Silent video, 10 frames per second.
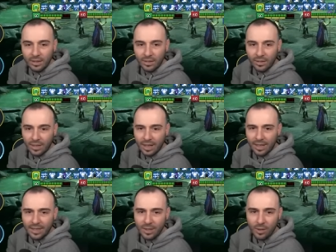
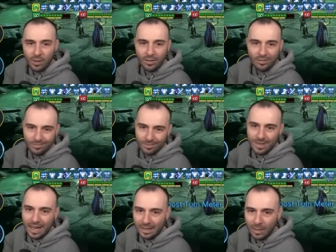Okay, so
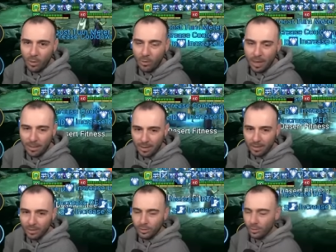yeah, they won't be able
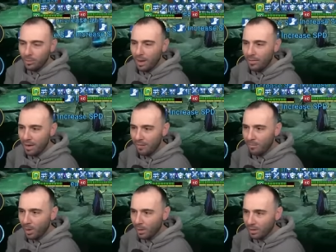to, to buff. We have
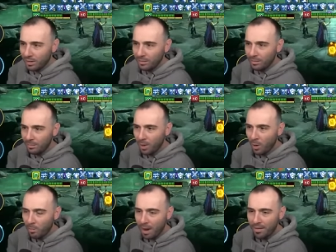block,
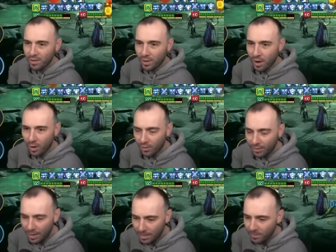block buffs on all of
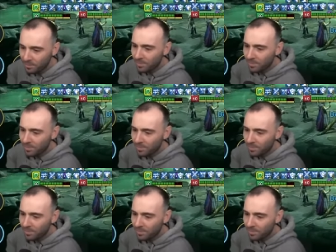them.